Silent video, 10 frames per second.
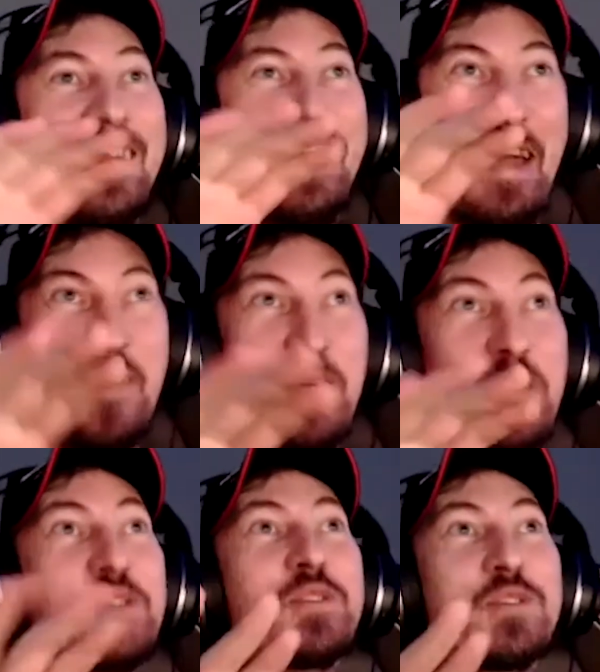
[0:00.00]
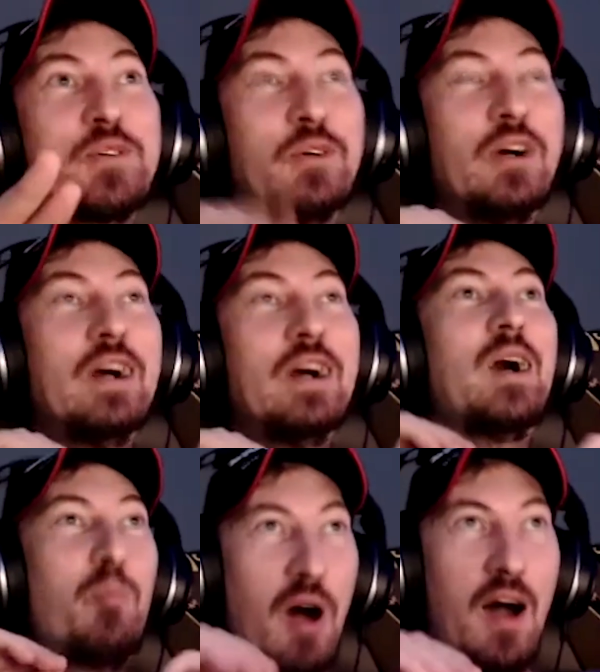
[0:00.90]
I want you to
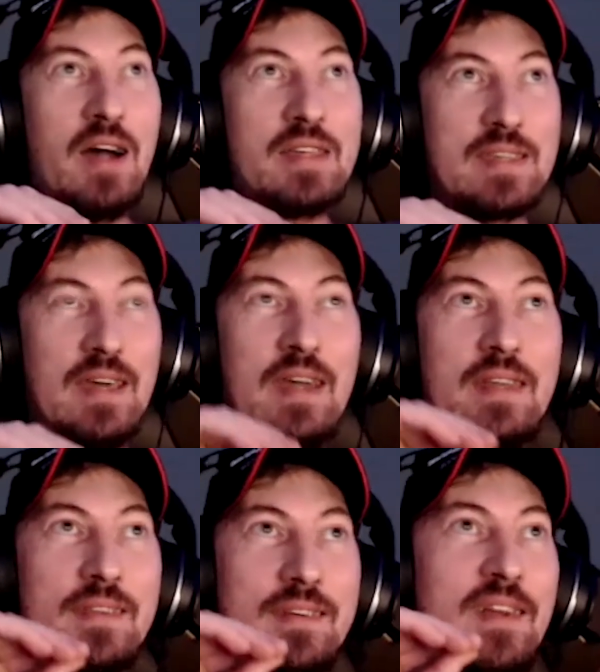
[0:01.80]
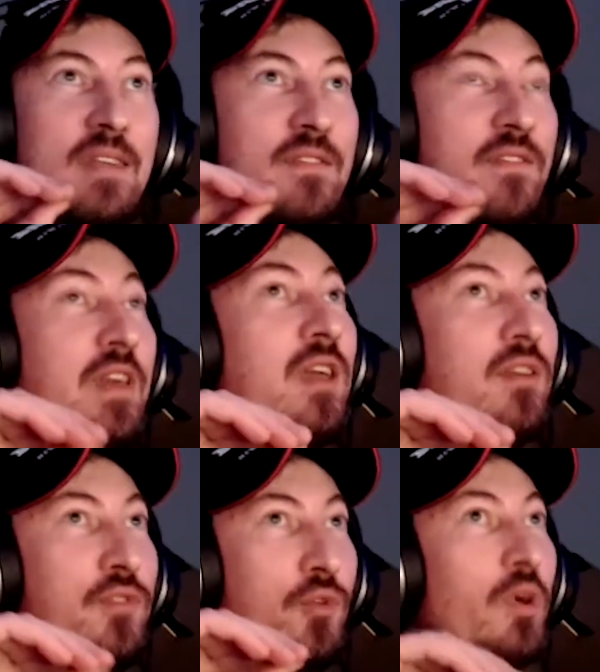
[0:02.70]
pause and think
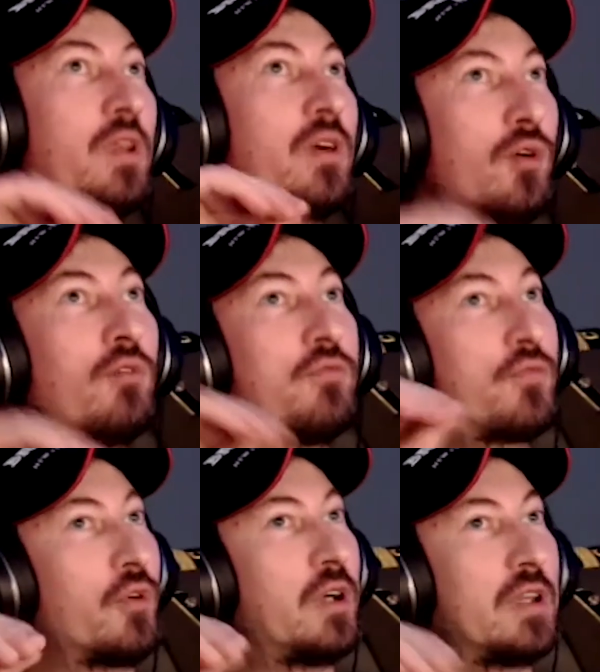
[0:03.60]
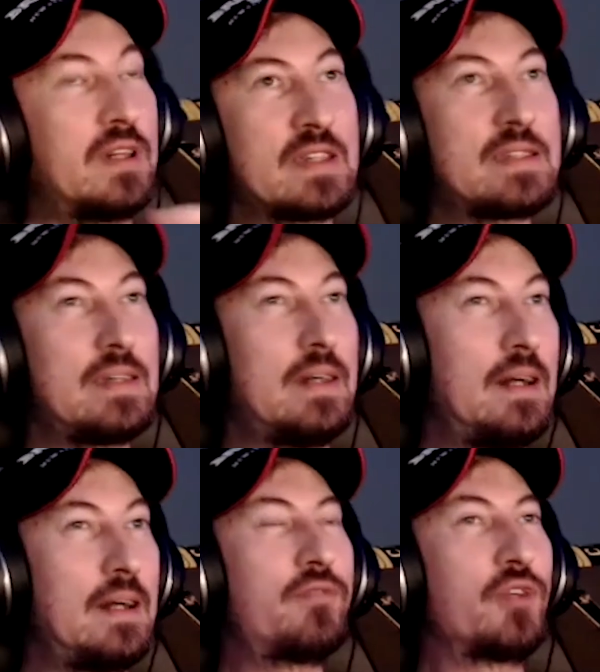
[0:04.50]
if you want to go through it, because
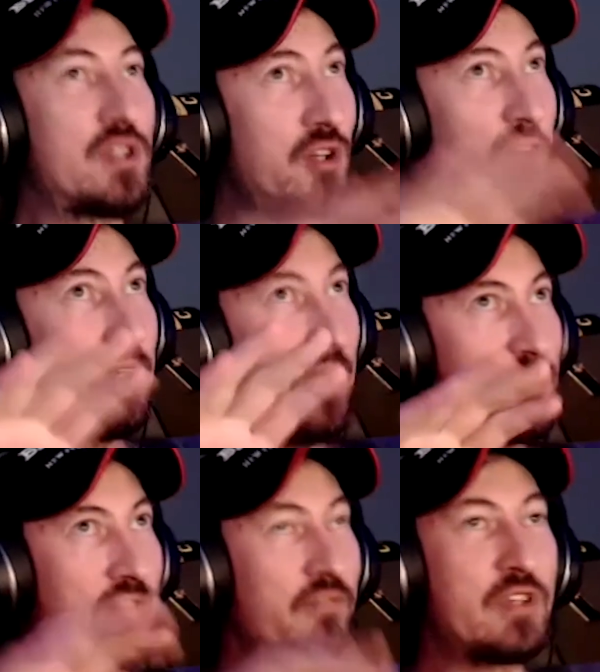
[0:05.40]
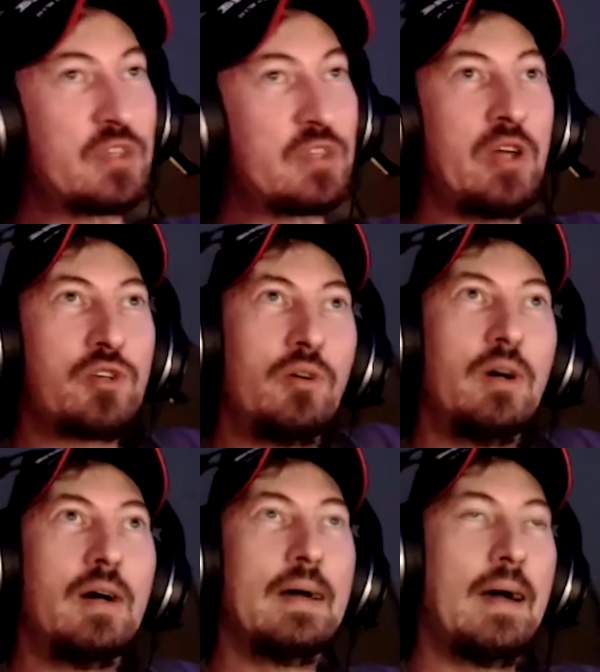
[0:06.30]
for dessert I have something special,
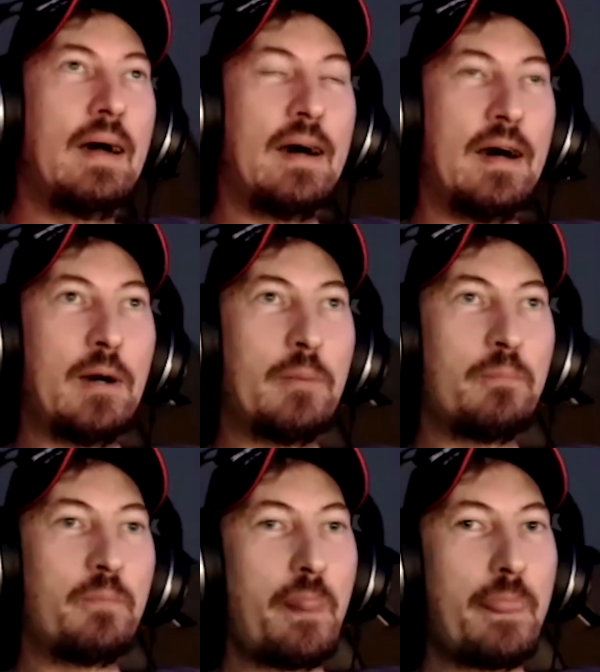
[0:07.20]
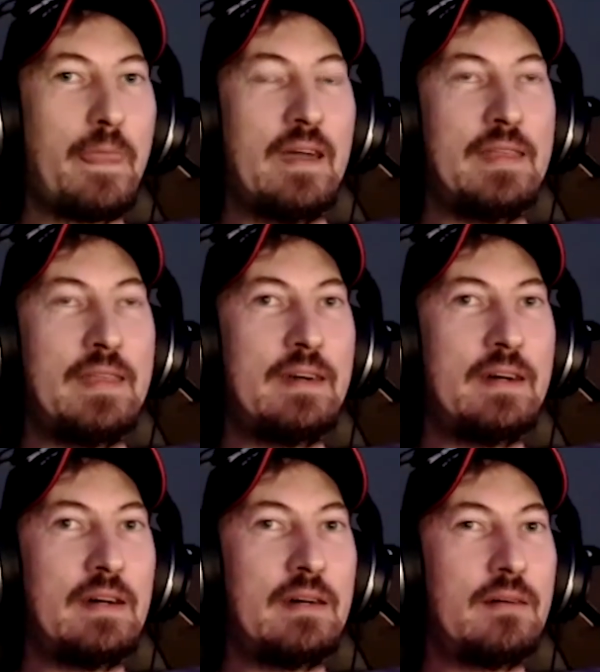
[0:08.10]
and
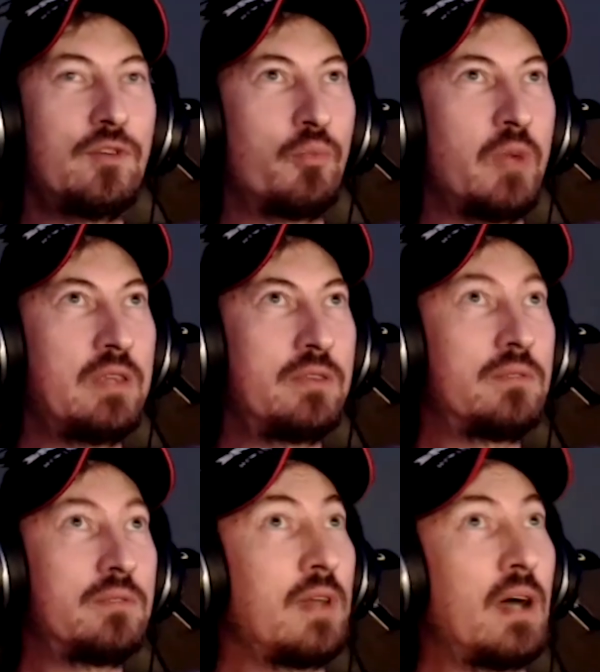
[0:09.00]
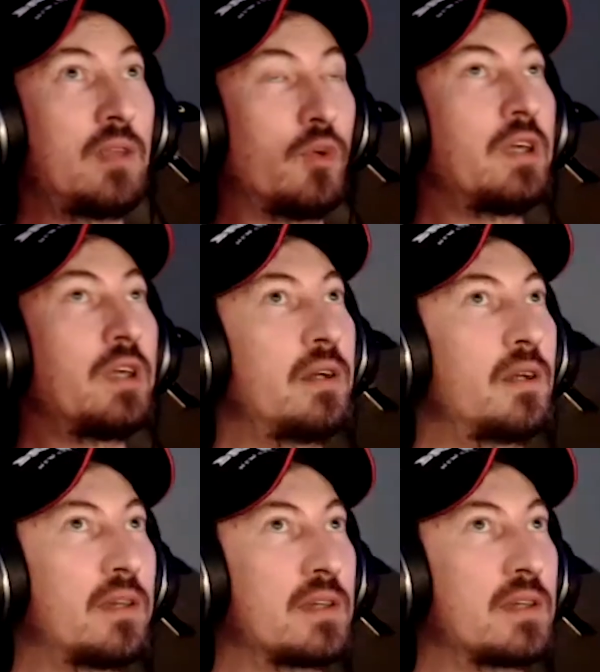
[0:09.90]
you may not want to hear
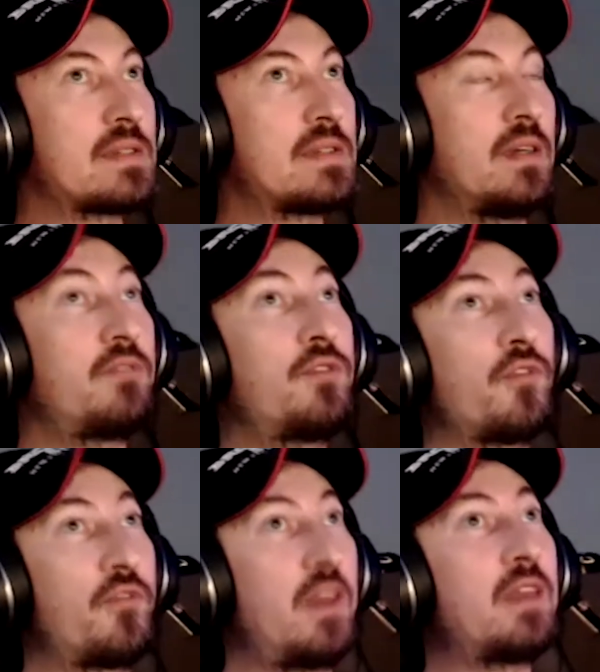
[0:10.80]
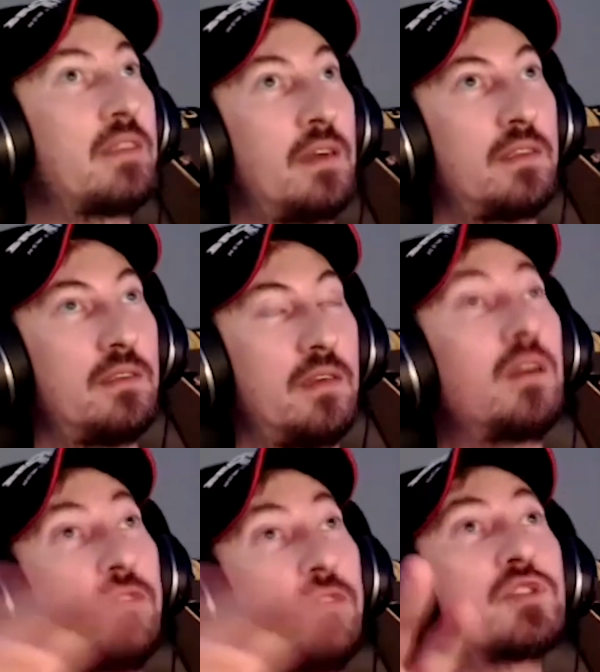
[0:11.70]
it, because if you've seen
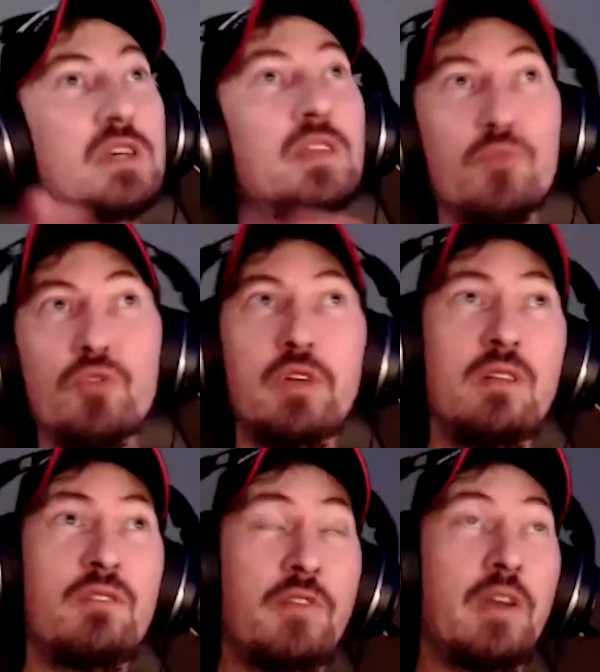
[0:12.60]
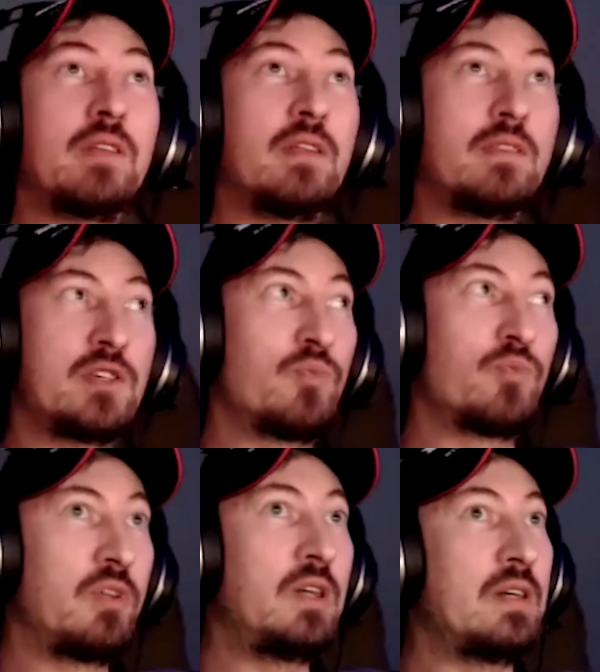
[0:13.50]
the movie and you think that this
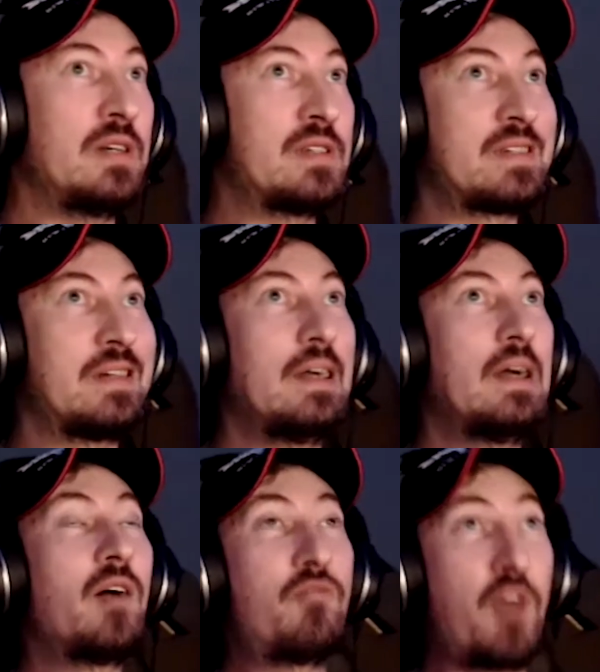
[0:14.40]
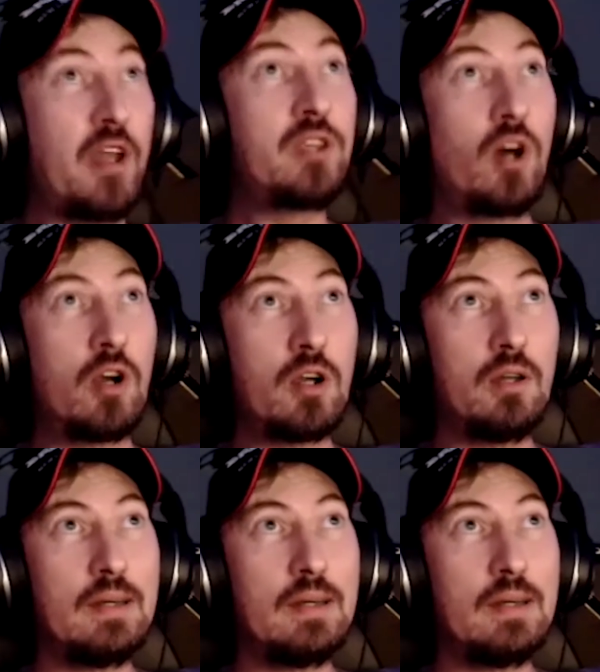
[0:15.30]
movie is very dark,